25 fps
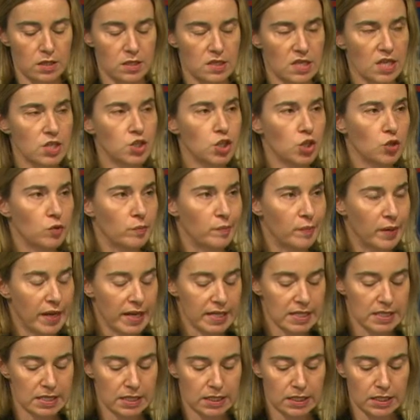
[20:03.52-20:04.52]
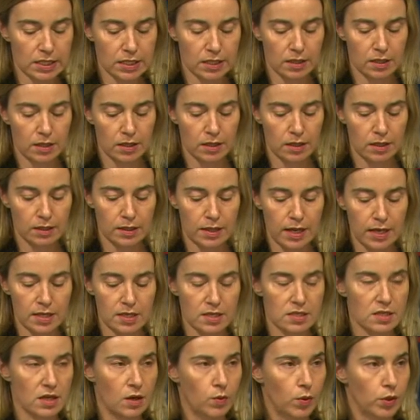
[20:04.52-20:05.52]
such a complexity, that
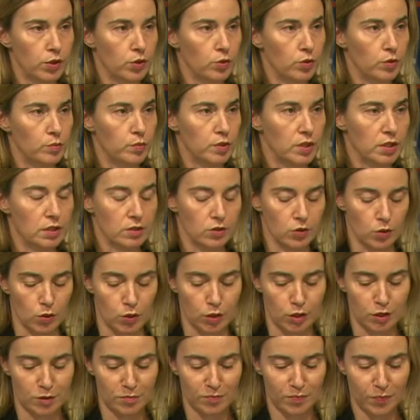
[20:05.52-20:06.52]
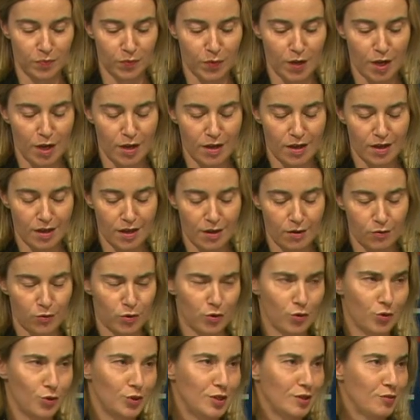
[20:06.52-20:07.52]
is our European Union, for
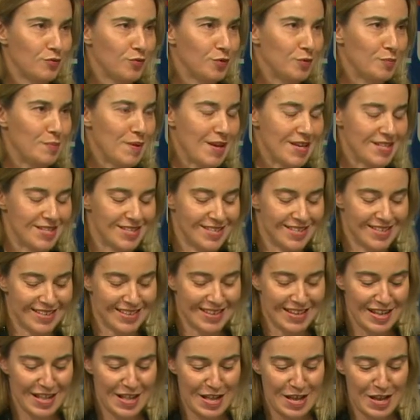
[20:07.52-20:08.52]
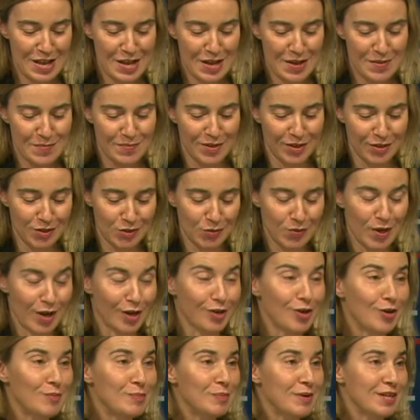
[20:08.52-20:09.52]
good and for bad, because we are
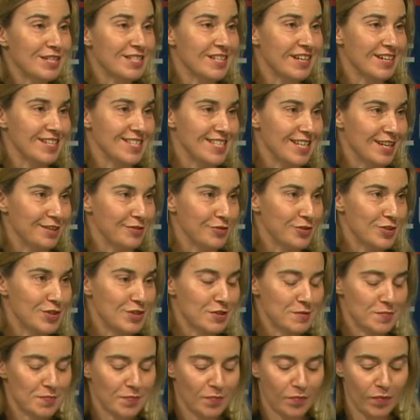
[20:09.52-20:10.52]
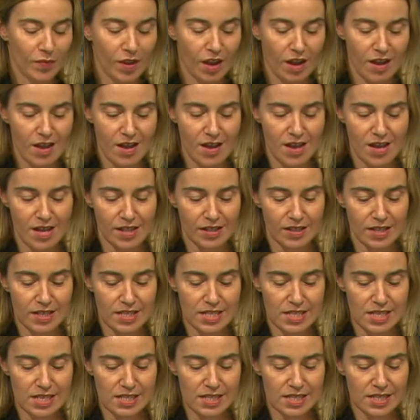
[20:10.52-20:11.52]
complex ourselves. This
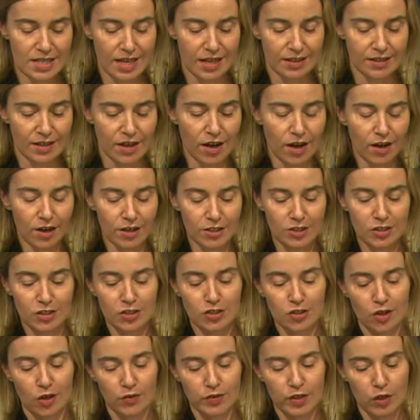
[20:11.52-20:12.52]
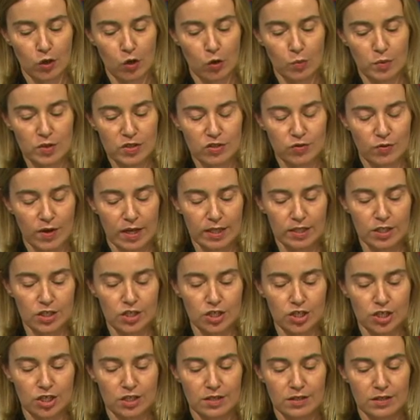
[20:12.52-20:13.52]
is at the heart of the global
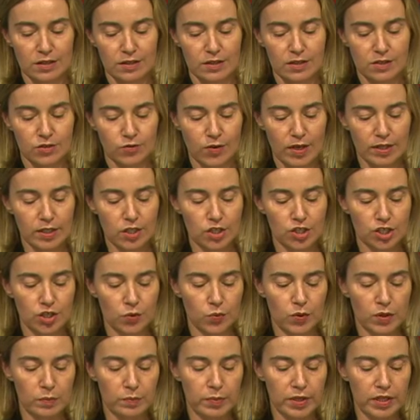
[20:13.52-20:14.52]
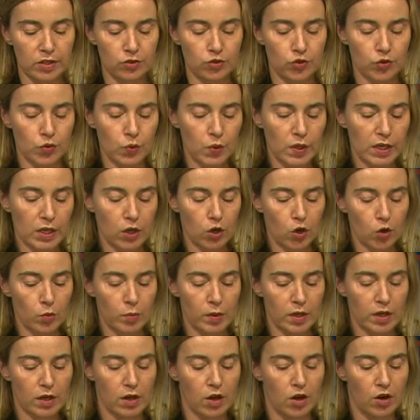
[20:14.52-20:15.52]
strategy. The strategy will be truly
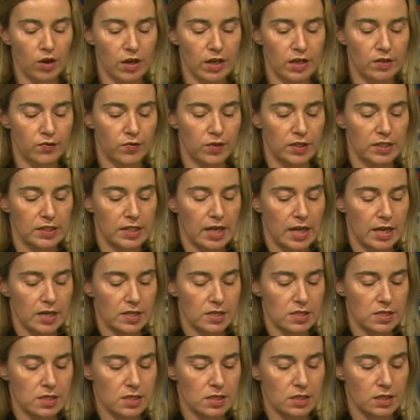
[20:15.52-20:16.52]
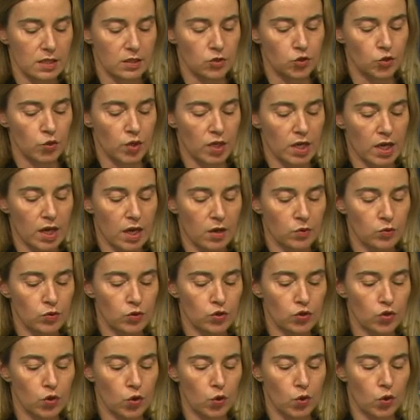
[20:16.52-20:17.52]
global only if it takes into
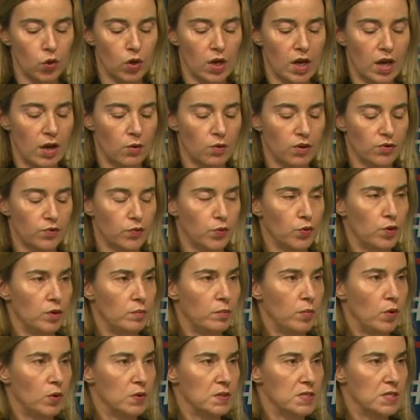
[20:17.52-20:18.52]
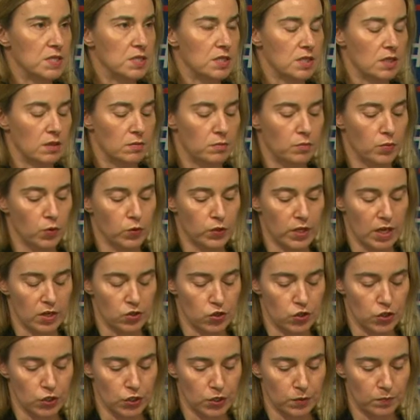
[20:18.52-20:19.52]
account all our foreign policy
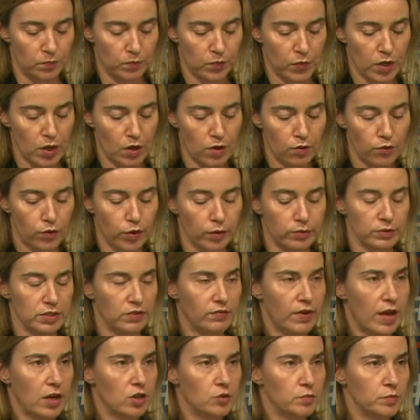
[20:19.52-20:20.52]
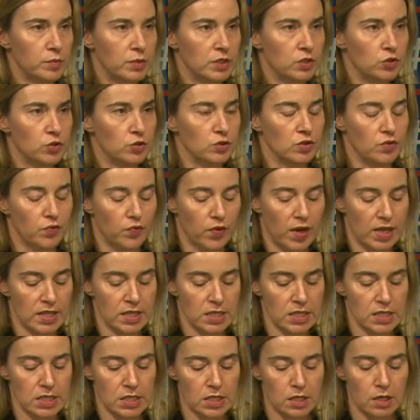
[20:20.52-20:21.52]
potential, from development to
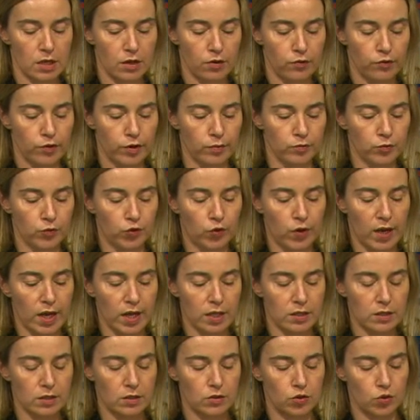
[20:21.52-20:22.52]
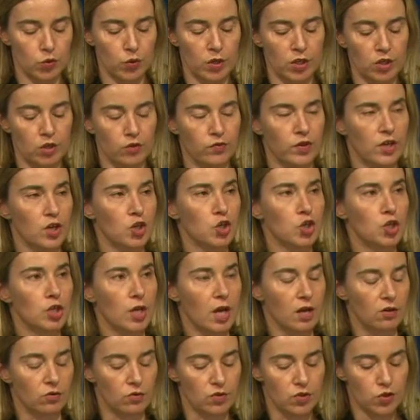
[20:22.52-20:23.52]
defense, from trade to innovation
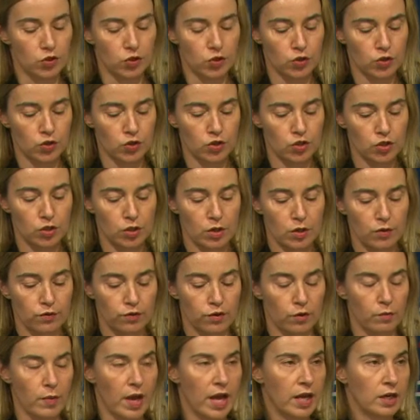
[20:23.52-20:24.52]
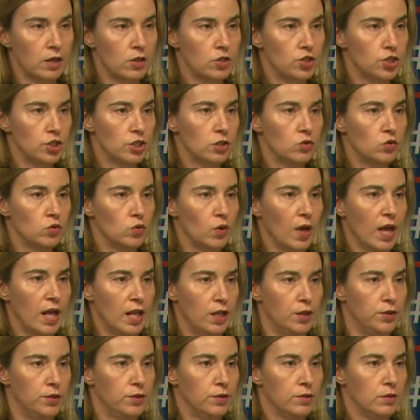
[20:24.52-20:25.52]
and research, from energy to
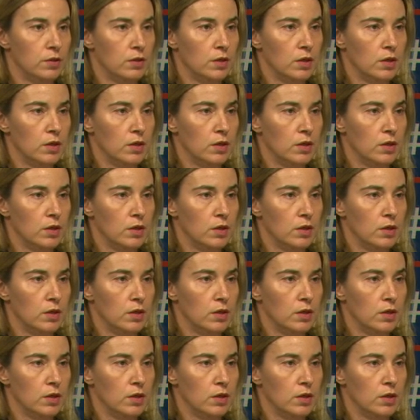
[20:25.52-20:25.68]
health.